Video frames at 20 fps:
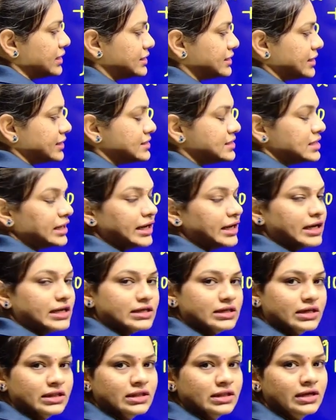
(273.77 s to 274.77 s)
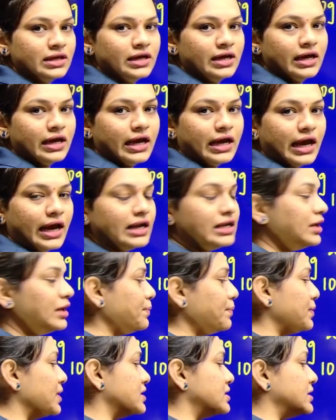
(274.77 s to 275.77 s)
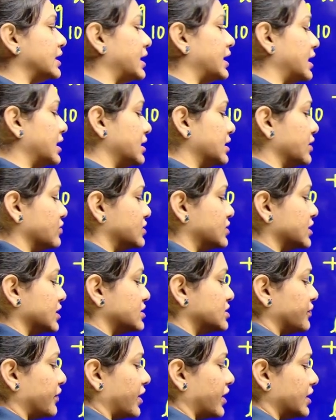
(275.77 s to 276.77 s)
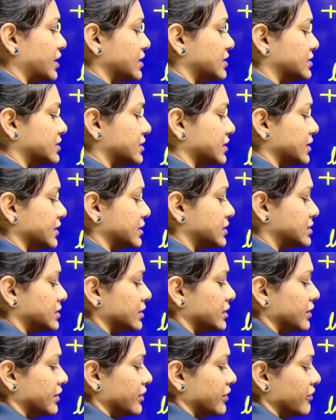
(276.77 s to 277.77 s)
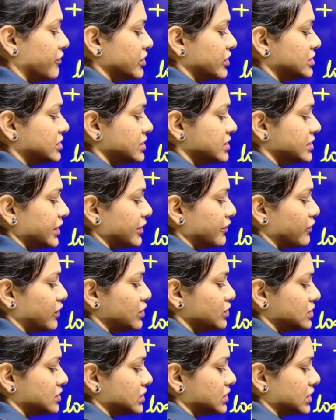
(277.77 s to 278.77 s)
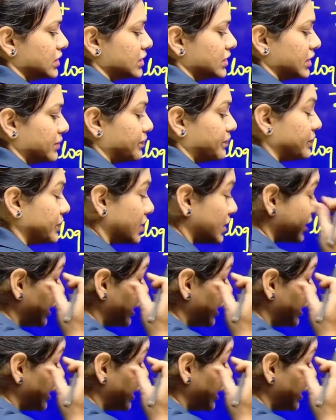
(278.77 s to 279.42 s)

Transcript: 3 6 are 18 18 plus 8 gives us 26 which is equal to 13,